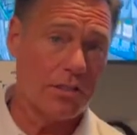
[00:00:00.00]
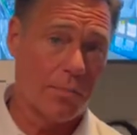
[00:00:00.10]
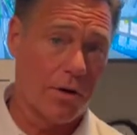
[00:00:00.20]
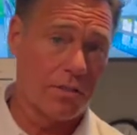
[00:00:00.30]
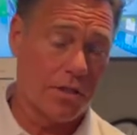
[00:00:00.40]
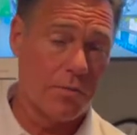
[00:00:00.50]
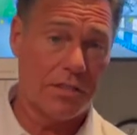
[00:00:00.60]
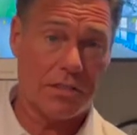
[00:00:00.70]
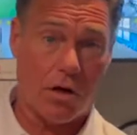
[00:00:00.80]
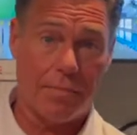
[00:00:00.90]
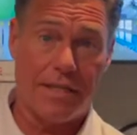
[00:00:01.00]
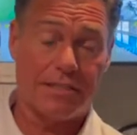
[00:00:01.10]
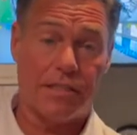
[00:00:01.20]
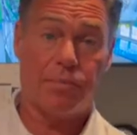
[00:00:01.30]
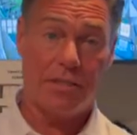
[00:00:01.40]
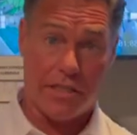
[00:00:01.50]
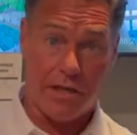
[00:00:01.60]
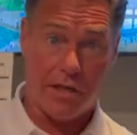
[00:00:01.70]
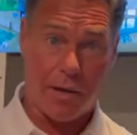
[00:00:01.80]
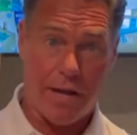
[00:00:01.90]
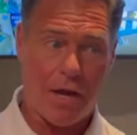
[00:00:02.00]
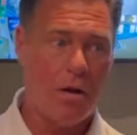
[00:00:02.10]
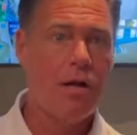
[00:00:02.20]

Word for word: the brothers that own this called me. They said, can you come out?